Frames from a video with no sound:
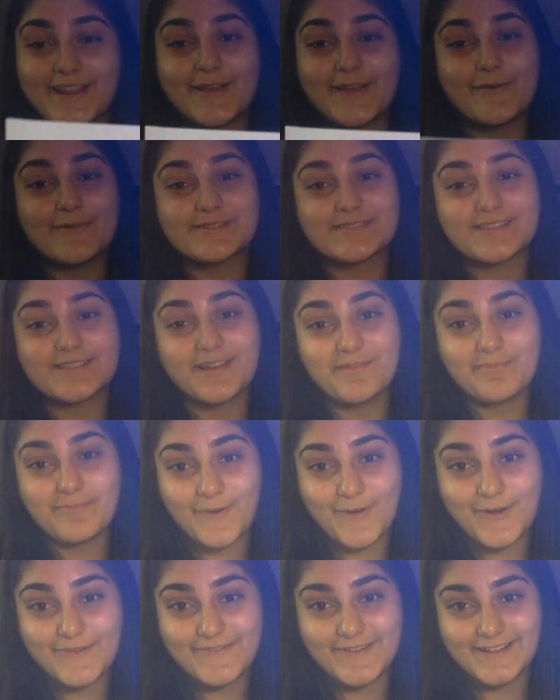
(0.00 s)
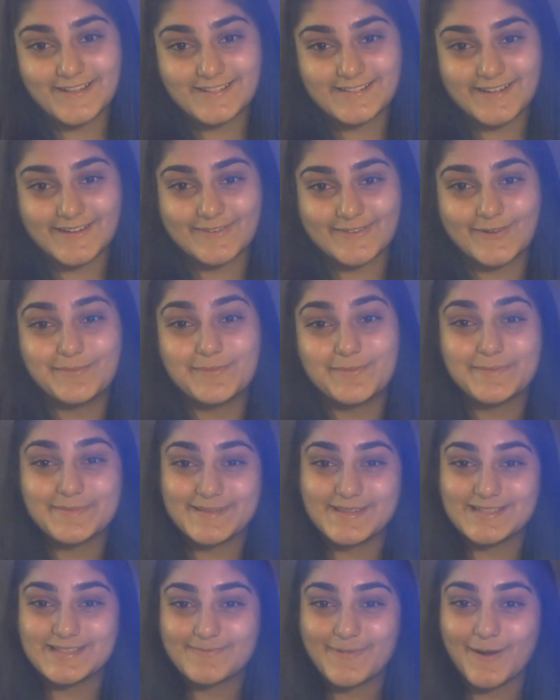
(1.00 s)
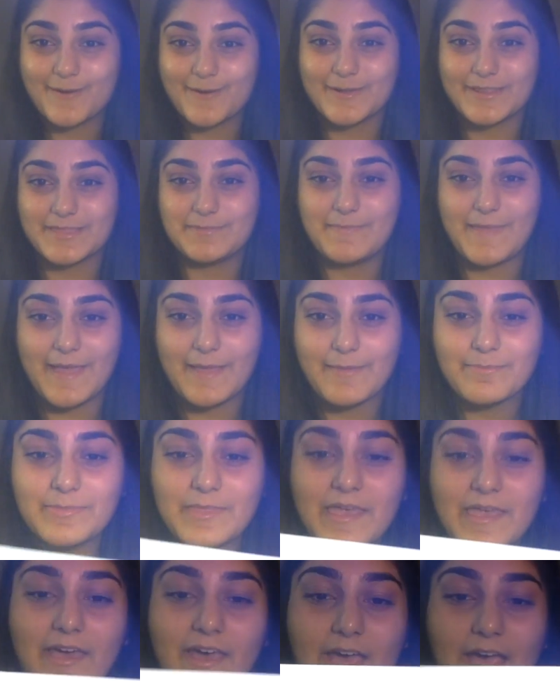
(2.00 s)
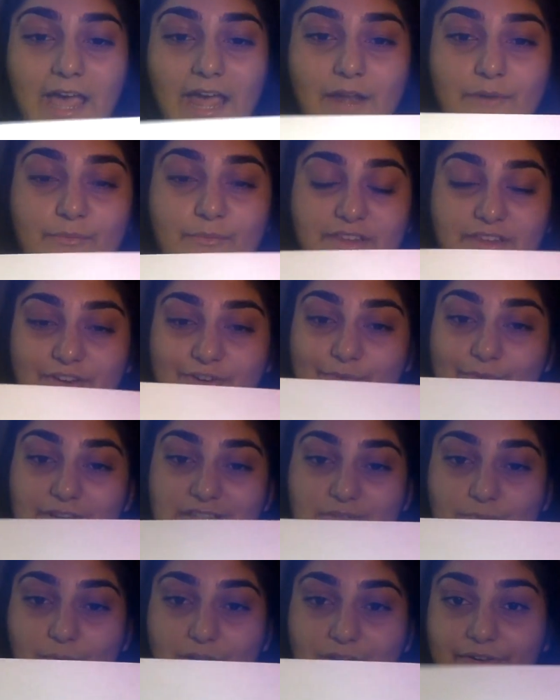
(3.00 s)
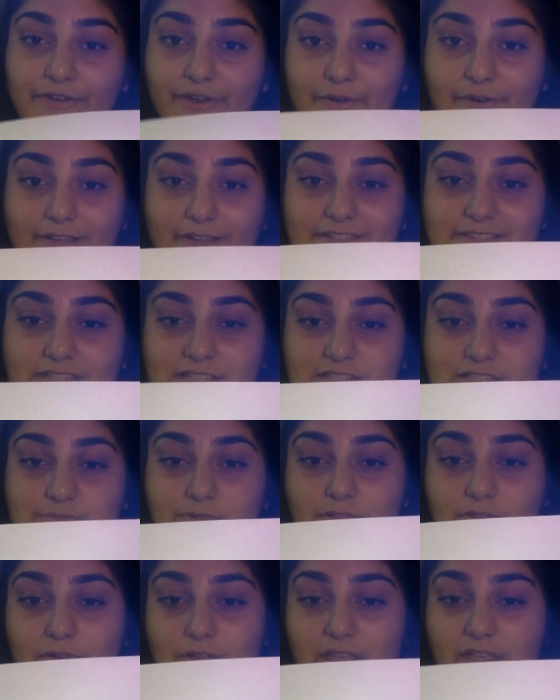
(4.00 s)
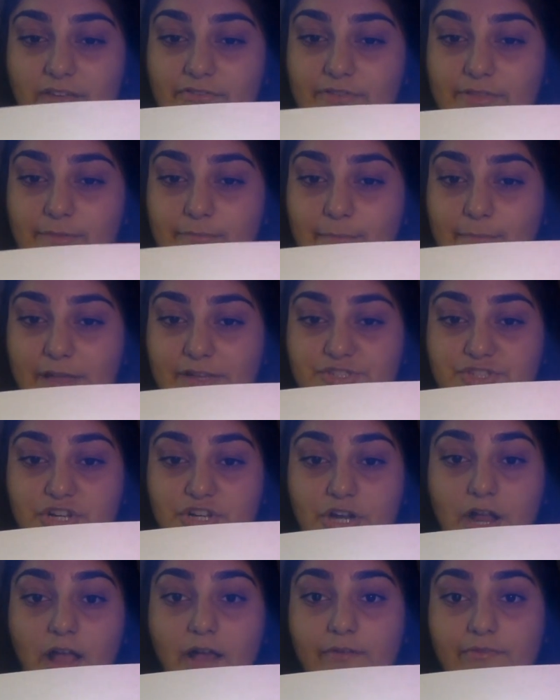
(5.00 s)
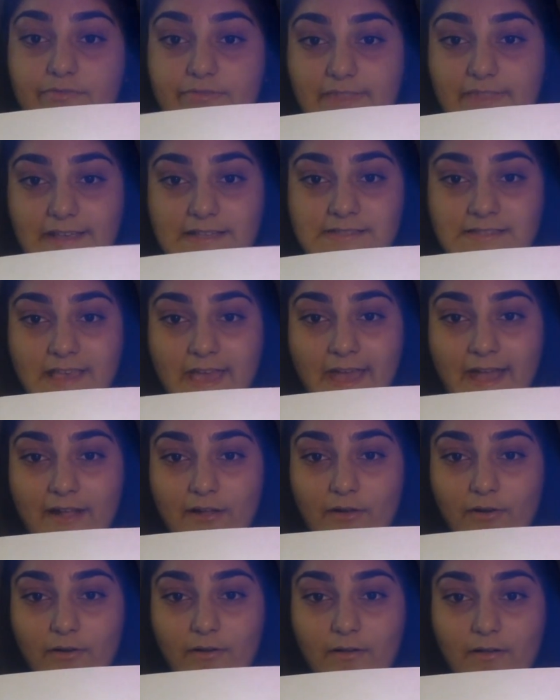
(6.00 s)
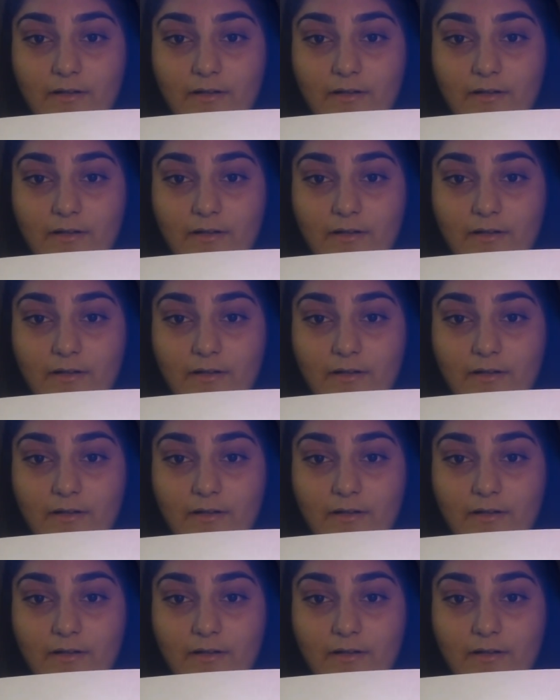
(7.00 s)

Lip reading: I know it's not a perfect circle, but please bear with me. And what you're going to want to notice is we're looking for the measure of this angle.